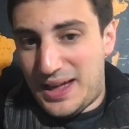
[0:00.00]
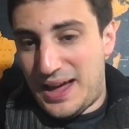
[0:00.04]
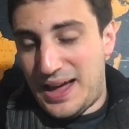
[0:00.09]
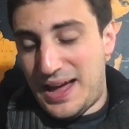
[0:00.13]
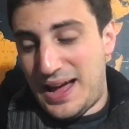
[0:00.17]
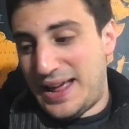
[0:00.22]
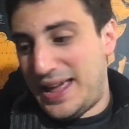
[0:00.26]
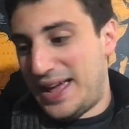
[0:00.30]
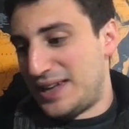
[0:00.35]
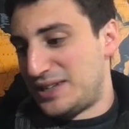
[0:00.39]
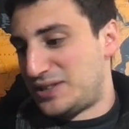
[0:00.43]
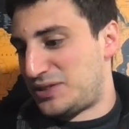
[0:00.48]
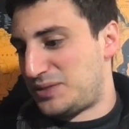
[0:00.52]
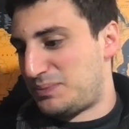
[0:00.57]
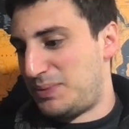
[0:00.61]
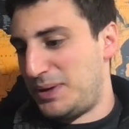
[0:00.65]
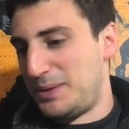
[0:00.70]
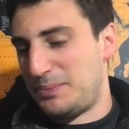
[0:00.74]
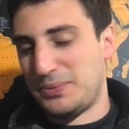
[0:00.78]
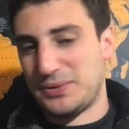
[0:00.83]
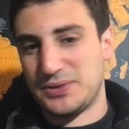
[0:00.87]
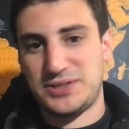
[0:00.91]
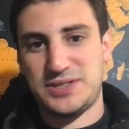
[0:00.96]
I guess
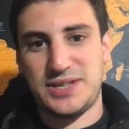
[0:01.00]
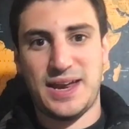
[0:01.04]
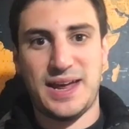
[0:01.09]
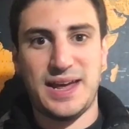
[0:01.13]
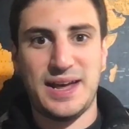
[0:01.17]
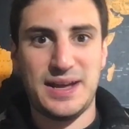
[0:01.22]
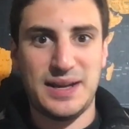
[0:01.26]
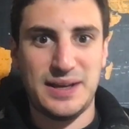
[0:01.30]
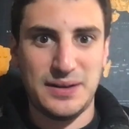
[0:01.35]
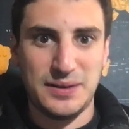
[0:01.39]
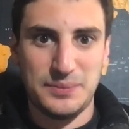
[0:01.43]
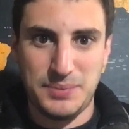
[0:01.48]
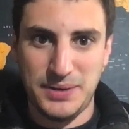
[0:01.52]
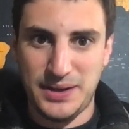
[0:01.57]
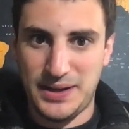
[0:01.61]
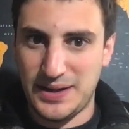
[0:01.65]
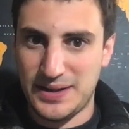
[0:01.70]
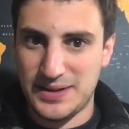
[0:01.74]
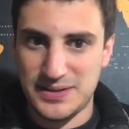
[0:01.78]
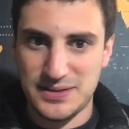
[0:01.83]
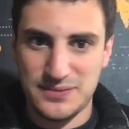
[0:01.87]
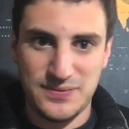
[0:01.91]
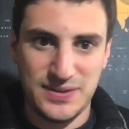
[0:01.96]
people are saying
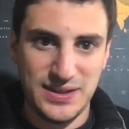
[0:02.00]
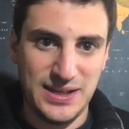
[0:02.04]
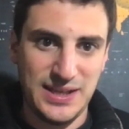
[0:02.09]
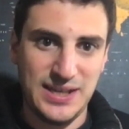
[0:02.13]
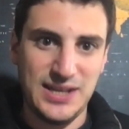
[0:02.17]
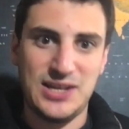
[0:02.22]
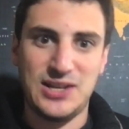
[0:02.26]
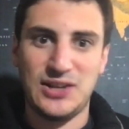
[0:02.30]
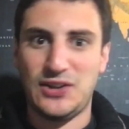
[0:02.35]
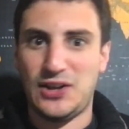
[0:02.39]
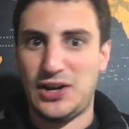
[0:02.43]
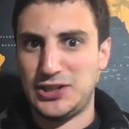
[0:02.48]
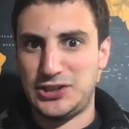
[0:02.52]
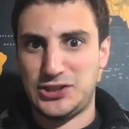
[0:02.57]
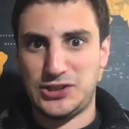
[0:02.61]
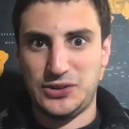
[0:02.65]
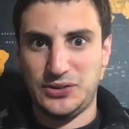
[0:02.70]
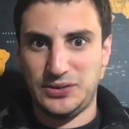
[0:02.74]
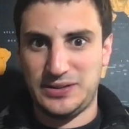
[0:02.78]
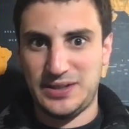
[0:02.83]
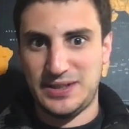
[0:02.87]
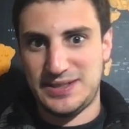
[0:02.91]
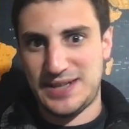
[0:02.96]
because of the
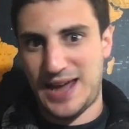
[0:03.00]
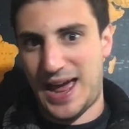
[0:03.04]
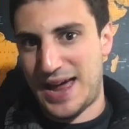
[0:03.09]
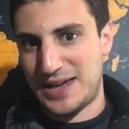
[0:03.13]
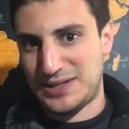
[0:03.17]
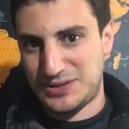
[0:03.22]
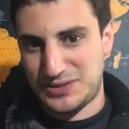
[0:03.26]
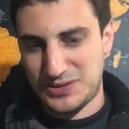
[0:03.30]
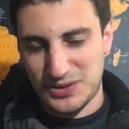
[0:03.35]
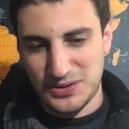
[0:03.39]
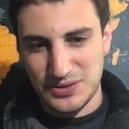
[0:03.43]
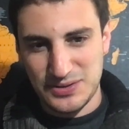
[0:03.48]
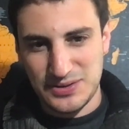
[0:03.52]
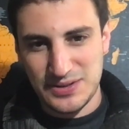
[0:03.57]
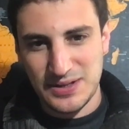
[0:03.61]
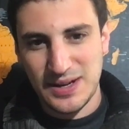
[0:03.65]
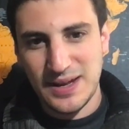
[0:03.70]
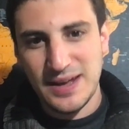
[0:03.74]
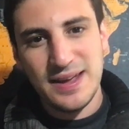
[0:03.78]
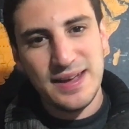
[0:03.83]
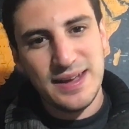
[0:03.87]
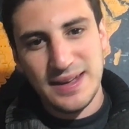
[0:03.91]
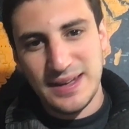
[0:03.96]
ecological disasters,
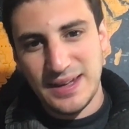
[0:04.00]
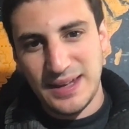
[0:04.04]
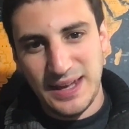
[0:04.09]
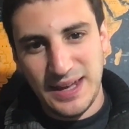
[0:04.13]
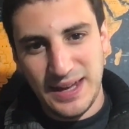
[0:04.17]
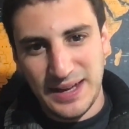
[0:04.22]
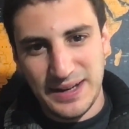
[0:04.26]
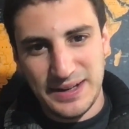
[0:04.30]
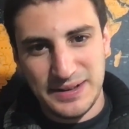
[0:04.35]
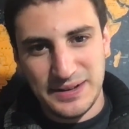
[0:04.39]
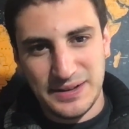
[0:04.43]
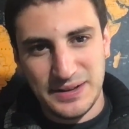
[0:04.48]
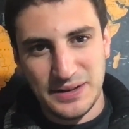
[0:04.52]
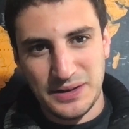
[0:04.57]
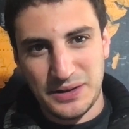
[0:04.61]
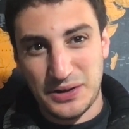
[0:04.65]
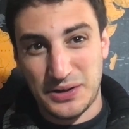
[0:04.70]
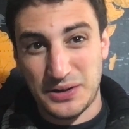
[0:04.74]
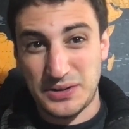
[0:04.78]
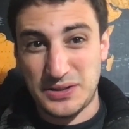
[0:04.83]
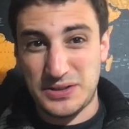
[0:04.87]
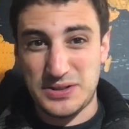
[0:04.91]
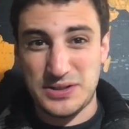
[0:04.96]
it
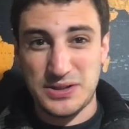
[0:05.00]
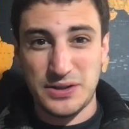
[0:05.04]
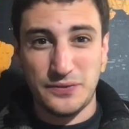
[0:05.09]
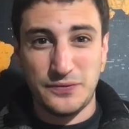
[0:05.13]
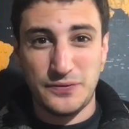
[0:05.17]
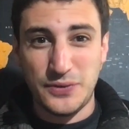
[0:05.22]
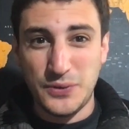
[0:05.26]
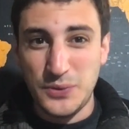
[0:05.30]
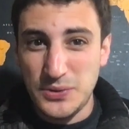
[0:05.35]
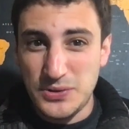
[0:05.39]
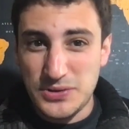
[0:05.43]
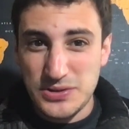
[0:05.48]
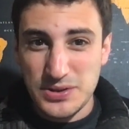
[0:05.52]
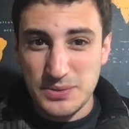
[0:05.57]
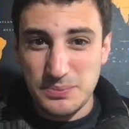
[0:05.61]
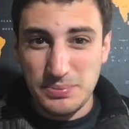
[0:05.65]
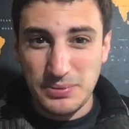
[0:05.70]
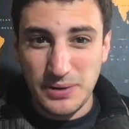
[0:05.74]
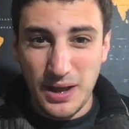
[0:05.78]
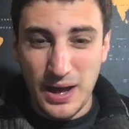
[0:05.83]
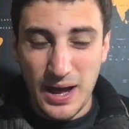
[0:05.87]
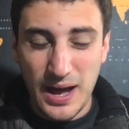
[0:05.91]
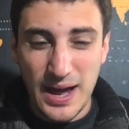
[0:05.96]
hurts the food
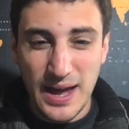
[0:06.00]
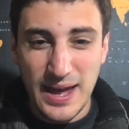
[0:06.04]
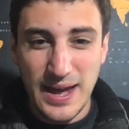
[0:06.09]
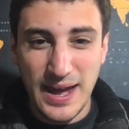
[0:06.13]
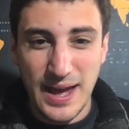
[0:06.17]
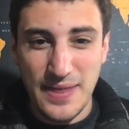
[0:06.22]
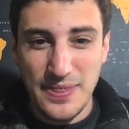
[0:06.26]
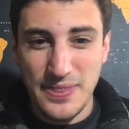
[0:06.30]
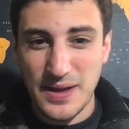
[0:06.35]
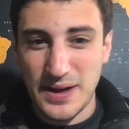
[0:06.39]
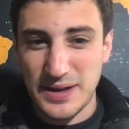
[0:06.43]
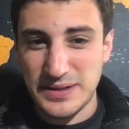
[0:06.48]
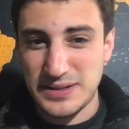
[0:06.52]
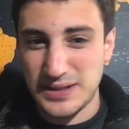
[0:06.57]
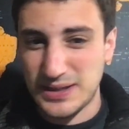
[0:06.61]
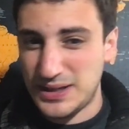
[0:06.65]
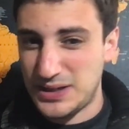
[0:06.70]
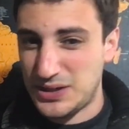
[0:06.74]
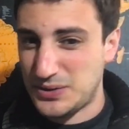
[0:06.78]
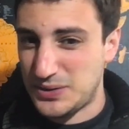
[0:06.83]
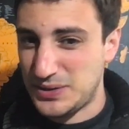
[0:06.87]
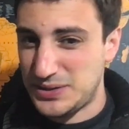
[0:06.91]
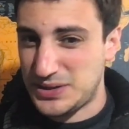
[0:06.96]
supply and thus
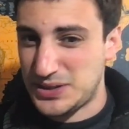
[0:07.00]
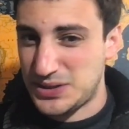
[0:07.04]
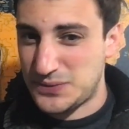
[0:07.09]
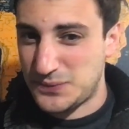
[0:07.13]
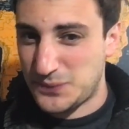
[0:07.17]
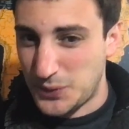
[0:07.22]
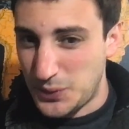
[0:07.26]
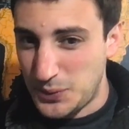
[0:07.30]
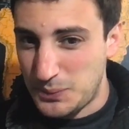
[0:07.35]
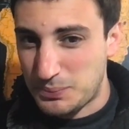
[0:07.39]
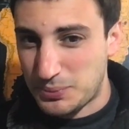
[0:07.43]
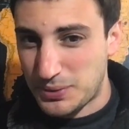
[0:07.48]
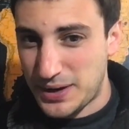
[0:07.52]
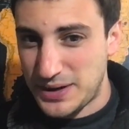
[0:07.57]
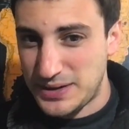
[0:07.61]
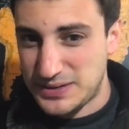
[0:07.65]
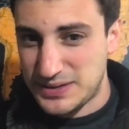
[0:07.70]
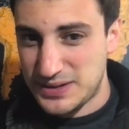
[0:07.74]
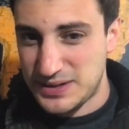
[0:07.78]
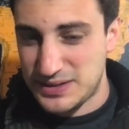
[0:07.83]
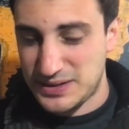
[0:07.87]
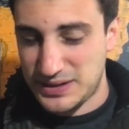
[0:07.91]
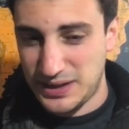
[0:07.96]
increases food
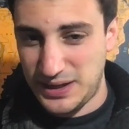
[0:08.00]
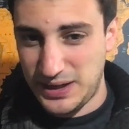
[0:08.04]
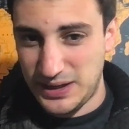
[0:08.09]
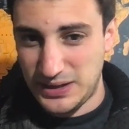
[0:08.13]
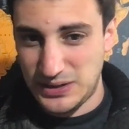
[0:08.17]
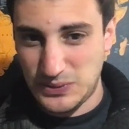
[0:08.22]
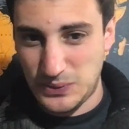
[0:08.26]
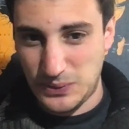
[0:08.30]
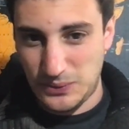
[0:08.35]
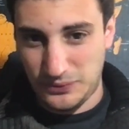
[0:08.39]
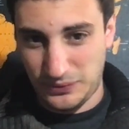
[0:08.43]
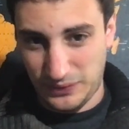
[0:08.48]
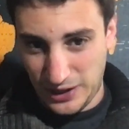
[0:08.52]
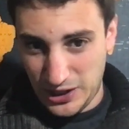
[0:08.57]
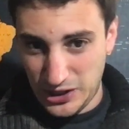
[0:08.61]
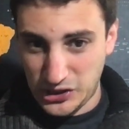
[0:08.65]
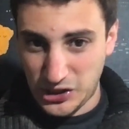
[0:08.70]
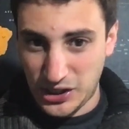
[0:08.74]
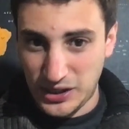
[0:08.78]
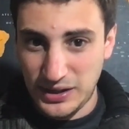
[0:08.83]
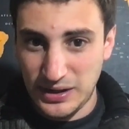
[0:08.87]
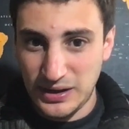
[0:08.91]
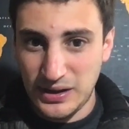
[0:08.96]
prices, leading to
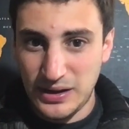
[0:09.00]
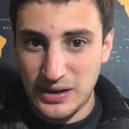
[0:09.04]
inflation.